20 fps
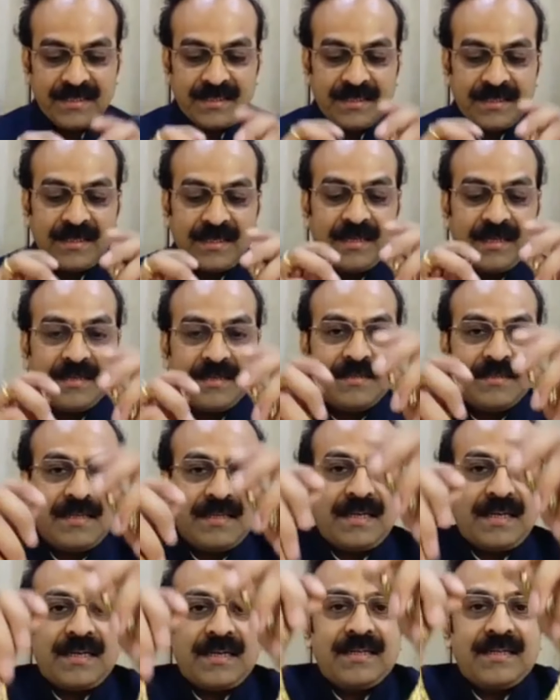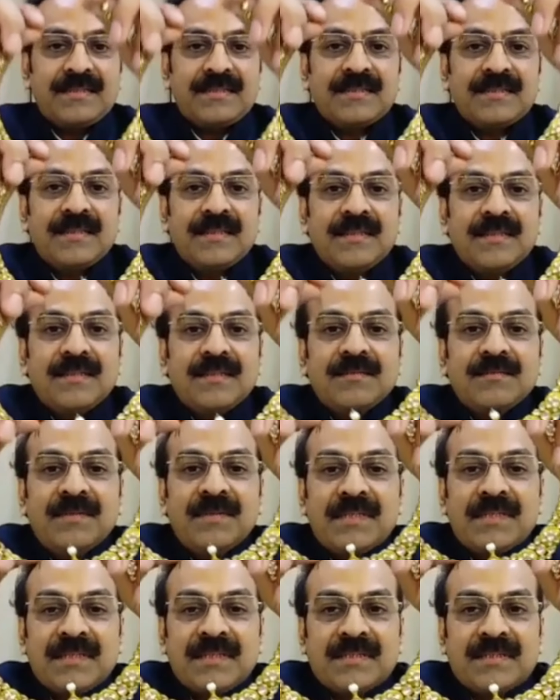Here is a necklace which
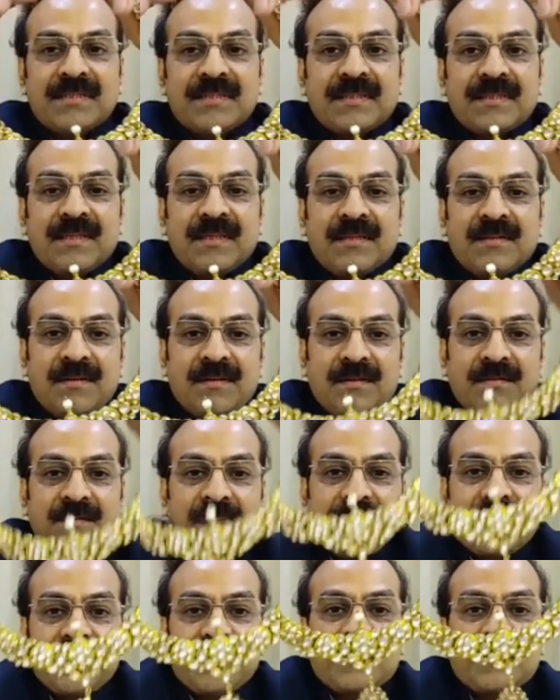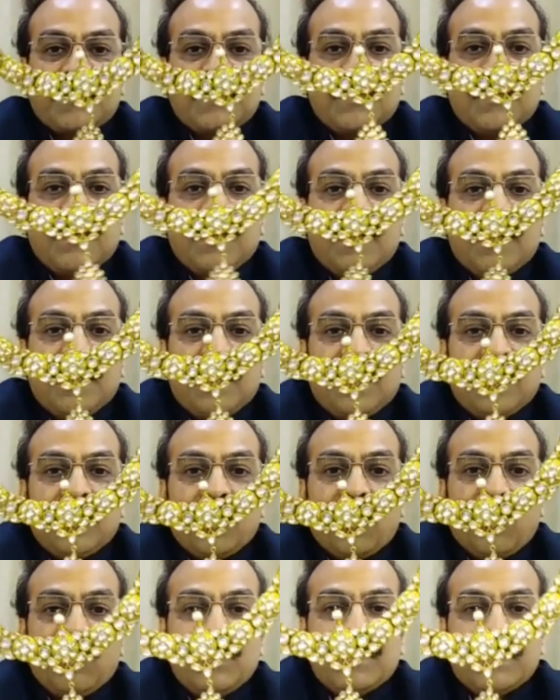is which is uh,
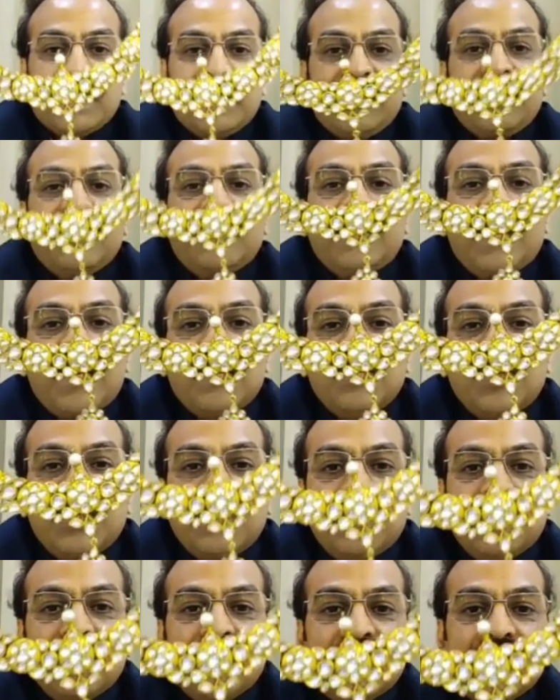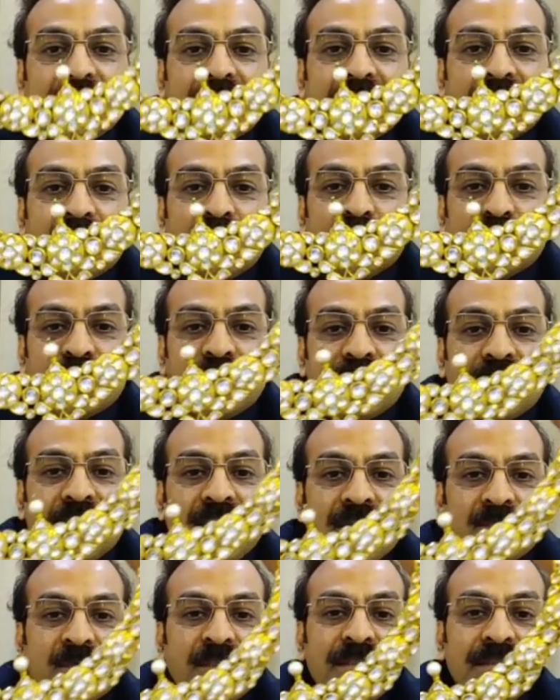all set in diamond uh, rose cut
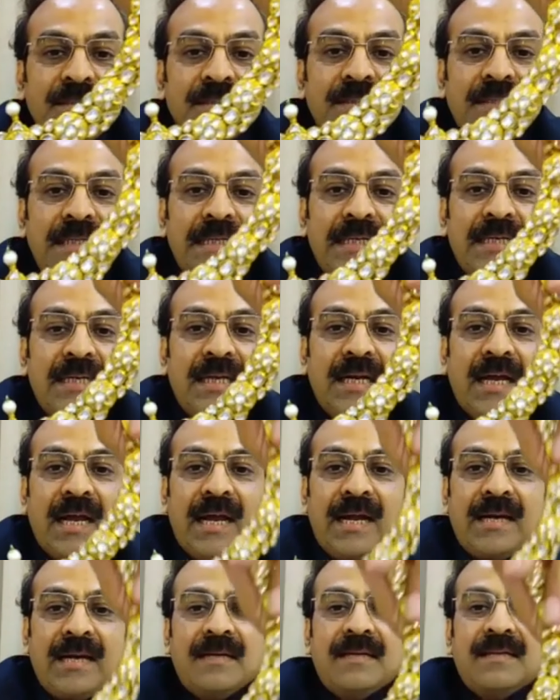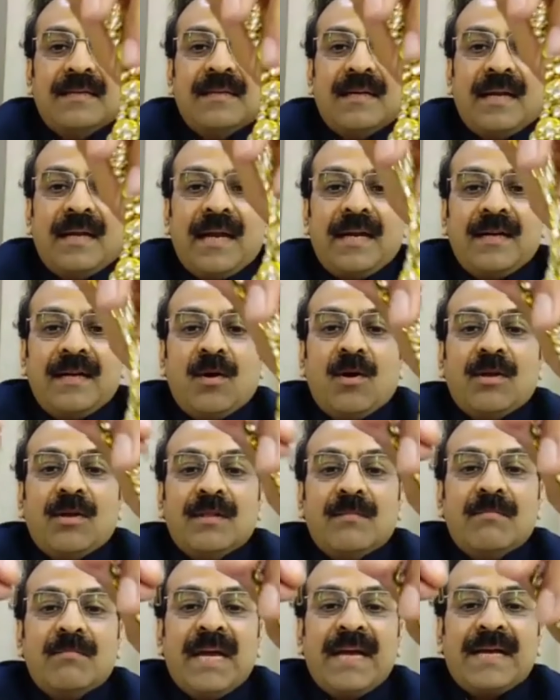diamonds and and on the
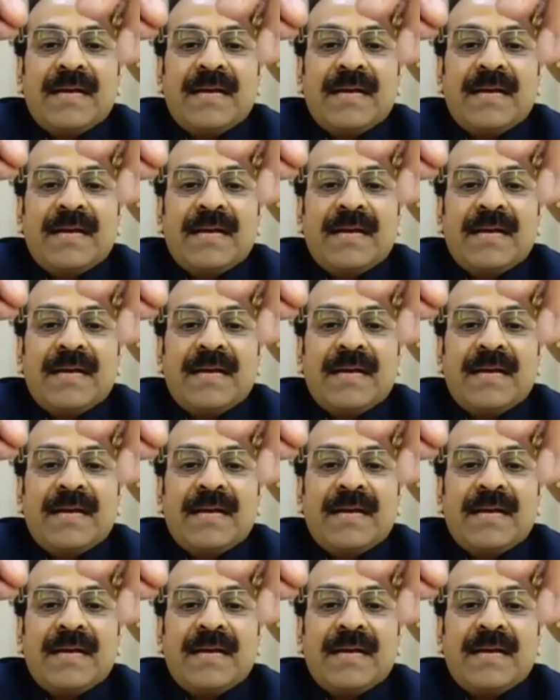back